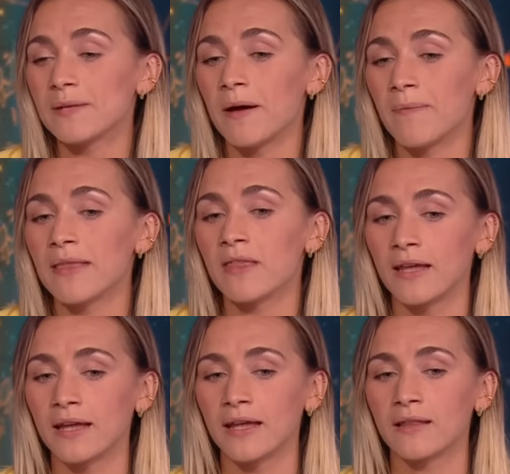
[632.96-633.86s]
It's about men
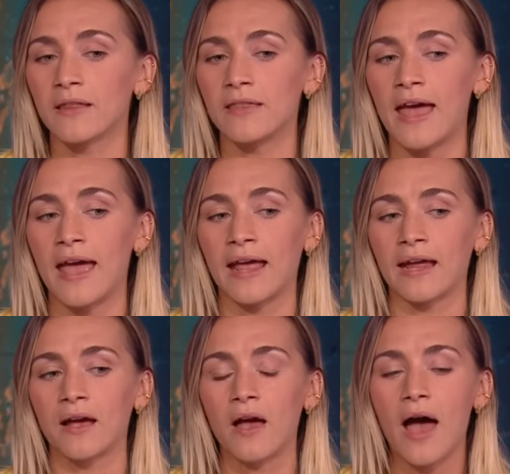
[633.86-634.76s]
thinking that
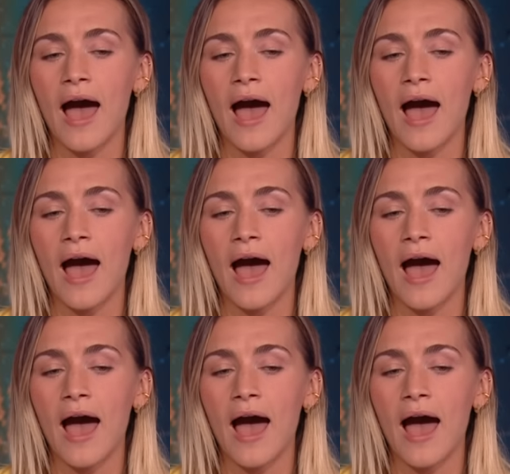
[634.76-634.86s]
they